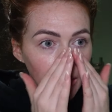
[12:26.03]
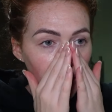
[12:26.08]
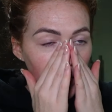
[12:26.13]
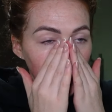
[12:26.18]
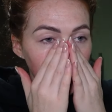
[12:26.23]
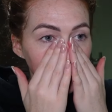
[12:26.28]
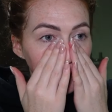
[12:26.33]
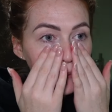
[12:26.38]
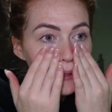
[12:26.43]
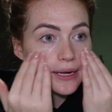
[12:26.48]

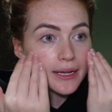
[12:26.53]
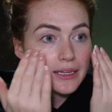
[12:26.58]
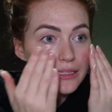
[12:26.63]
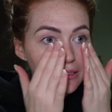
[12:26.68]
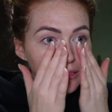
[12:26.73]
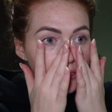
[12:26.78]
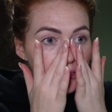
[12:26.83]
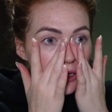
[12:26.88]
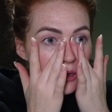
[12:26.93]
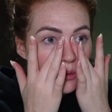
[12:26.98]
at the
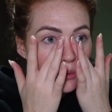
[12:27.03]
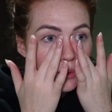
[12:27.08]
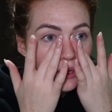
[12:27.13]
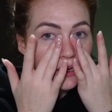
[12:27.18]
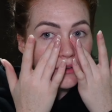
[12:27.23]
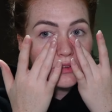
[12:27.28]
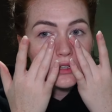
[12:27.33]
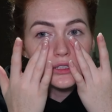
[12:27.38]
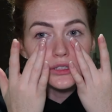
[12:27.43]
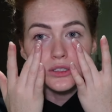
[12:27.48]
minute so
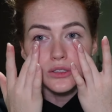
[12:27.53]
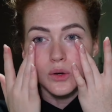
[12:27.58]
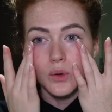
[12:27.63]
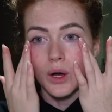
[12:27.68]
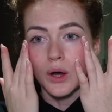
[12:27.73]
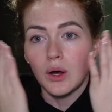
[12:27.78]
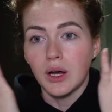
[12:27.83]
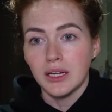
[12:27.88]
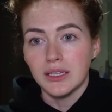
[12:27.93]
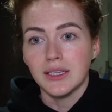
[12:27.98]
whenever I do go
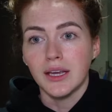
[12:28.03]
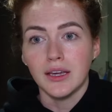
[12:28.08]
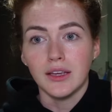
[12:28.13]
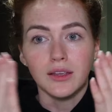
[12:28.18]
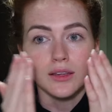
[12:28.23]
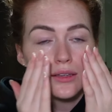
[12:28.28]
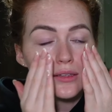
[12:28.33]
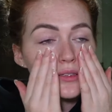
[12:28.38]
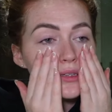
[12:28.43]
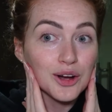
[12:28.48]
out I'll take you.